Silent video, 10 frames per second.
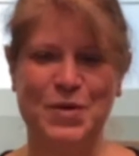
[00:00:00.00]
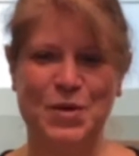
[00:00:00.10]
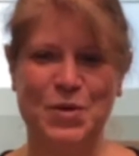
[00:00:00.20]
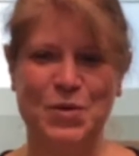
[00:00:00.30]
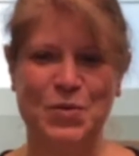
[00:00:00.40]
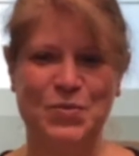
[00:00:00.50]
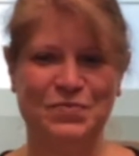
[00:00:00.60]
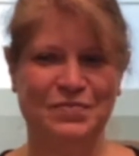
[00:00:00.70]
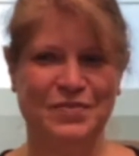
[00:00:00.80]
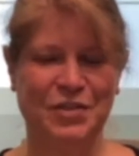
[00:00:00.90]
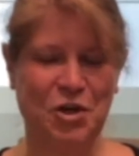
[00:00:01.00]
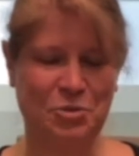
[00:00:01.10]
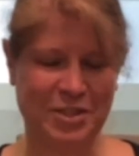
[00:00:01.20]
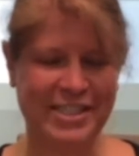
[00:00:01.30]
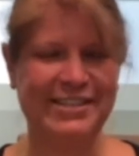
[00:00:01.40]
you
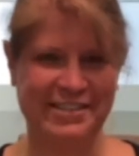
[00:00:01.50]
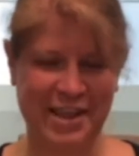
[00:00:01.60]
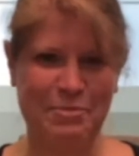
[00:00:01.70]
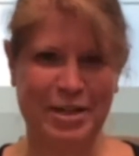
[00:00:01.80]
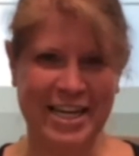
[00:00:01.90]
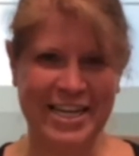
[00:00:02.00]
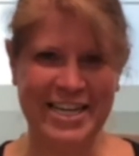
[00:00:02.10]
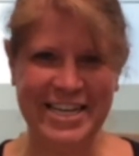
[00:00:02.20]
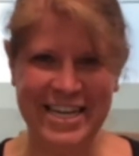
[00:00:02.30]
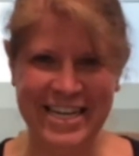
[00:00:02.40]
hope to stick to that plan.